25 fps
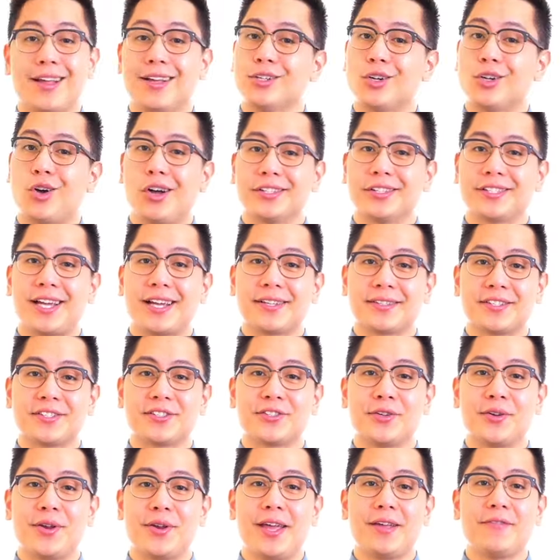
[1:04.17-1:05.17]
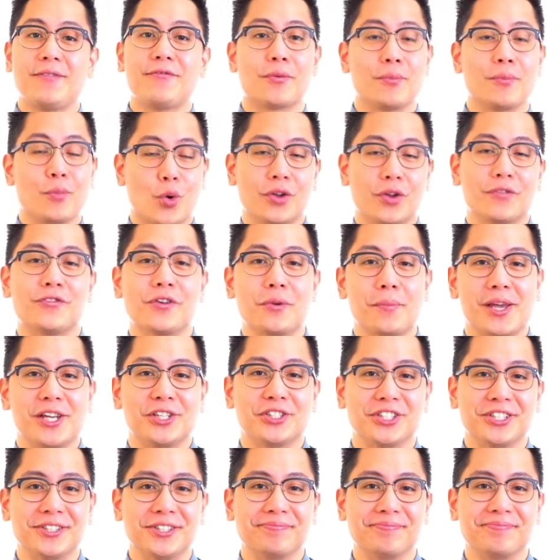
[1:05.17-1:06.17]
Contact us today for more
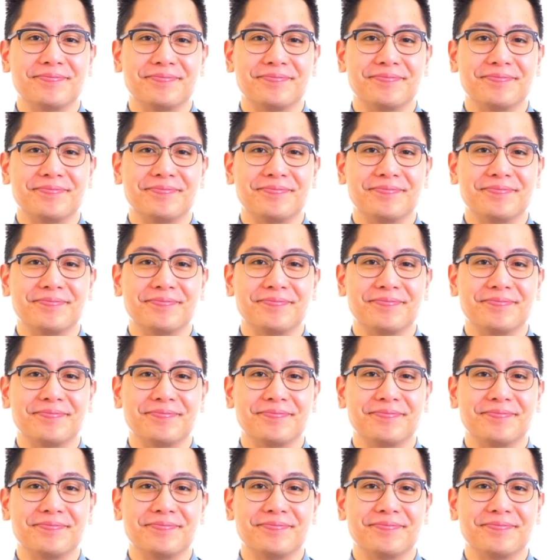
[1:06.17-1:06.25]
information.